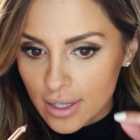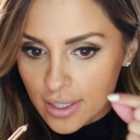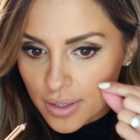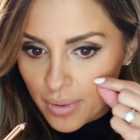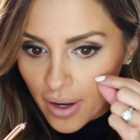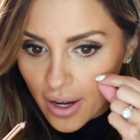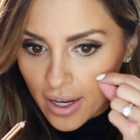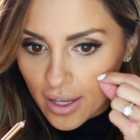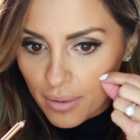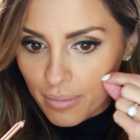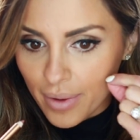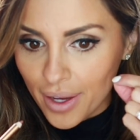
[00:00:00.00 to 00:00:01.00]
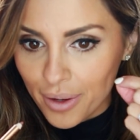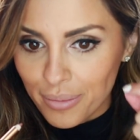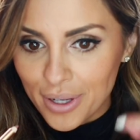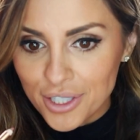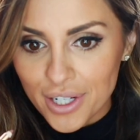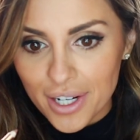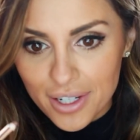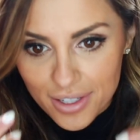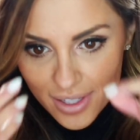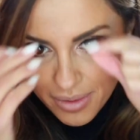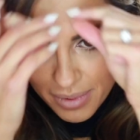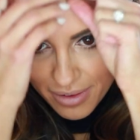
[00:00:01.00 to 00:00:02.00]
I swear I get makeup brush
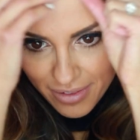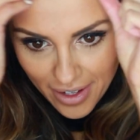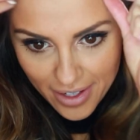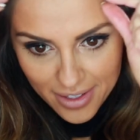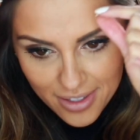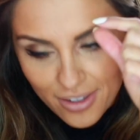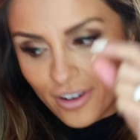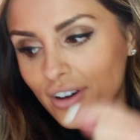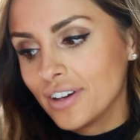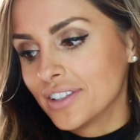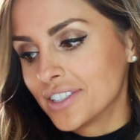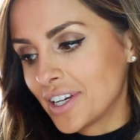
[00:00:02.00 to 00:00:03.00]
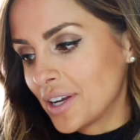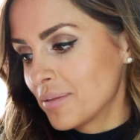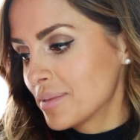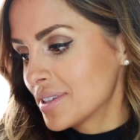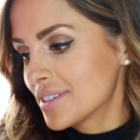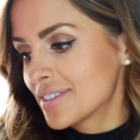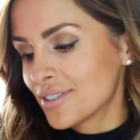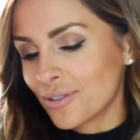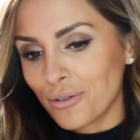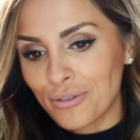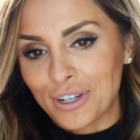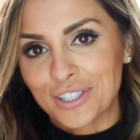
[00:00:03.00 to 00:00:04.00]
hairs on my face all the time. It's
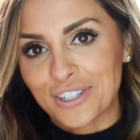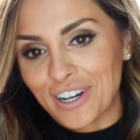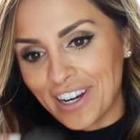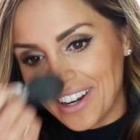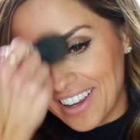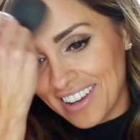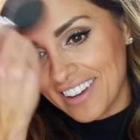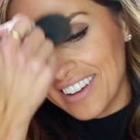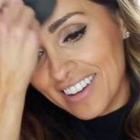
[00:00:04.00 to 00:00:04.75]
so frustrating.